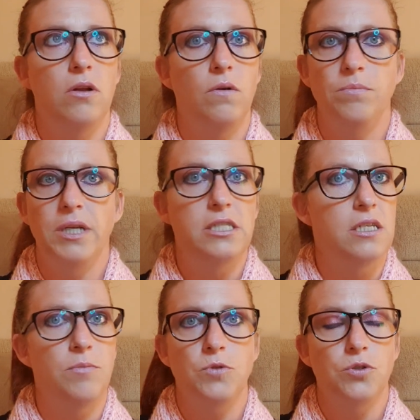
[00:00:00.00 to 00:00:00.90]
alive. Please
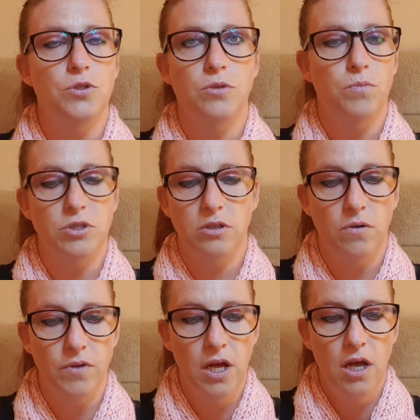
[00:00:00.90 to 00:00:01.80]
tell me she wasn't alive.